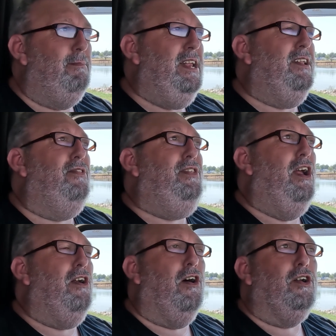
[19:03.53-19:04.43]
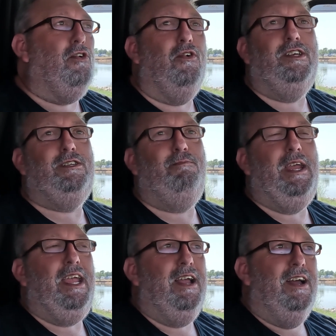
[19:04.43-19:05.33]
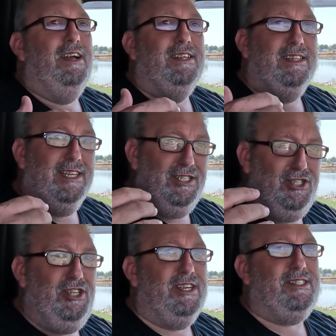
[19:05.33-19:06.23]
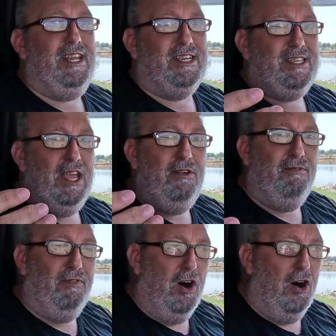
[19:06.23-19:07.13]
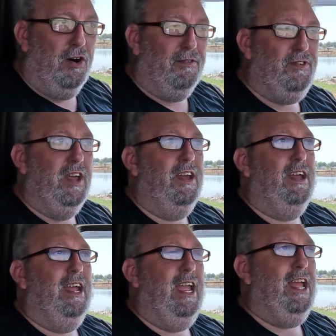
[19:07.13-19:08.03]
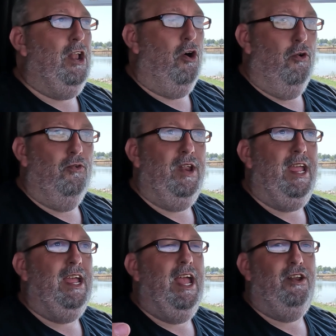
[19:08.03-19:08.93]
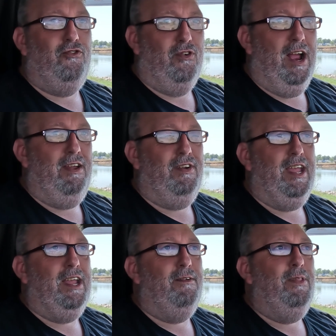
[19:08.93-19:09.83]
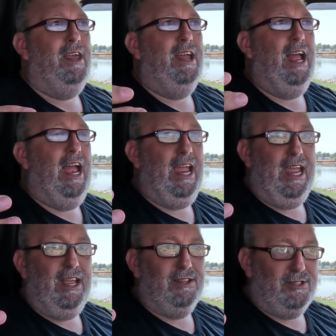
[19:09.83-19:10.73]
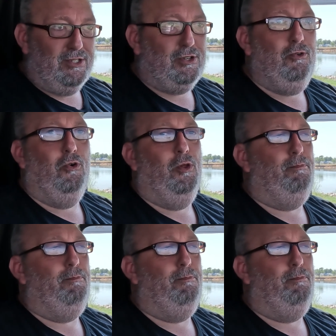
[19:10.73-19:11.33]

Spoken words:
I mean, there are going to be logistics involved in owning and driving a school